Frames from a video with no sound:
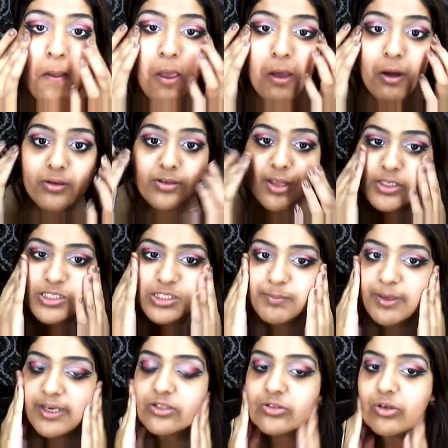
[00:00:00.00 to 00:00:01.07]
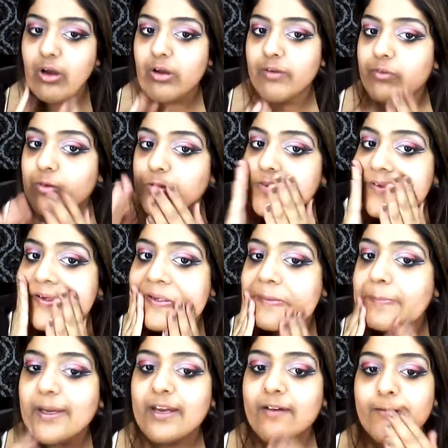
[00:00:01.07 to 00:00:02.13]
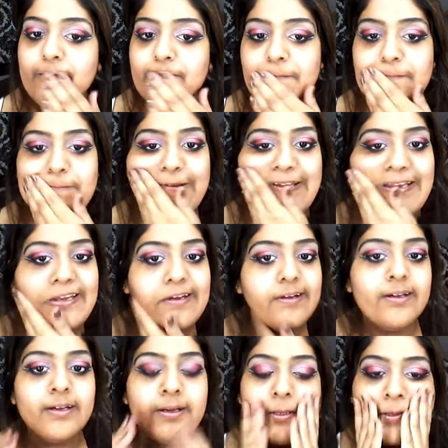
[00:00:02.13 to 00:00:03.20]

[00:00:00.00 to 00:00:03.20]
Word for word: Because that actually makes your overall skin appearance look really young.